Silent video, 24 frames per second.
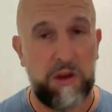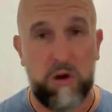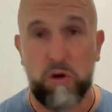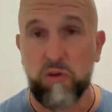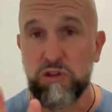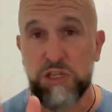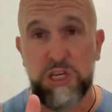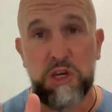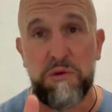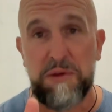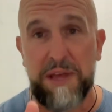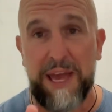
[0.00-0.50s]

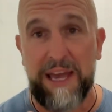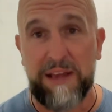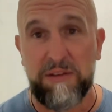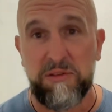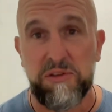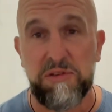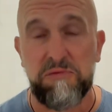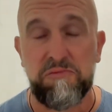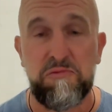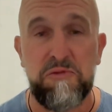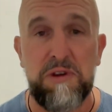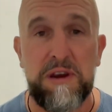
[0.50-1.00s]
On two
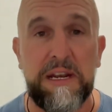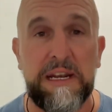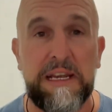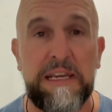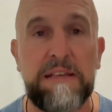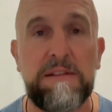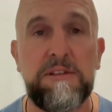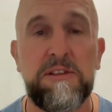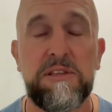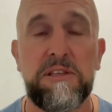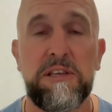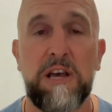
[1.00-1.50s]
counts,
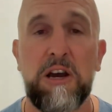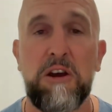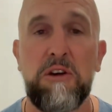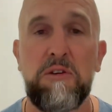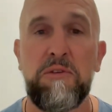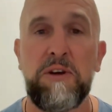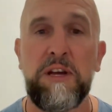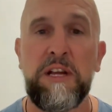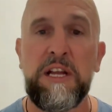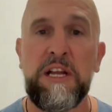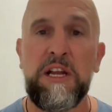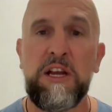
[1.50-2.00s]
really.
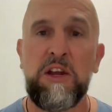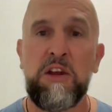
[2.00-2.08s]
So